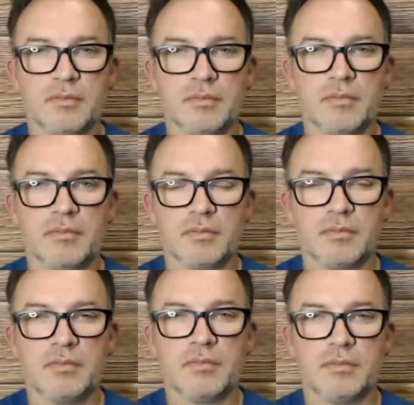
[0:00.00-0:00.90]

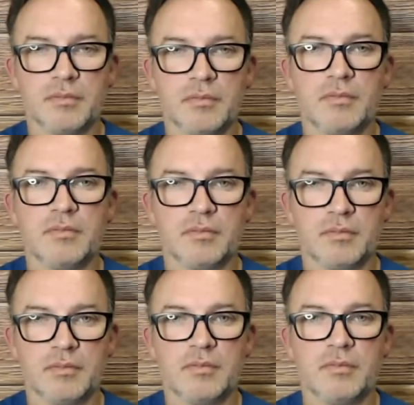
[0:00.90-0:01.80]

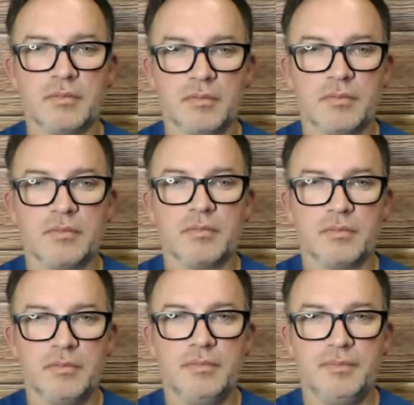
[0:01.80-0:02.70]

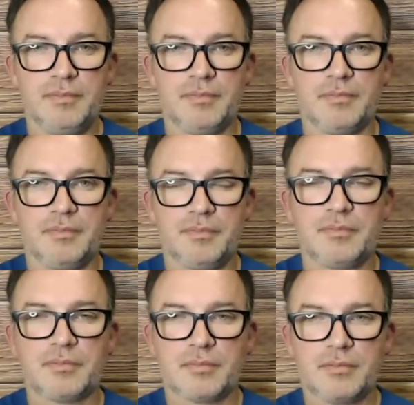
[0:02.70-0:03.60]

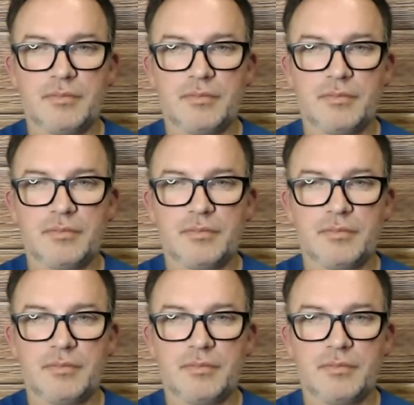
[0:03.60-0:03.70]
(silent)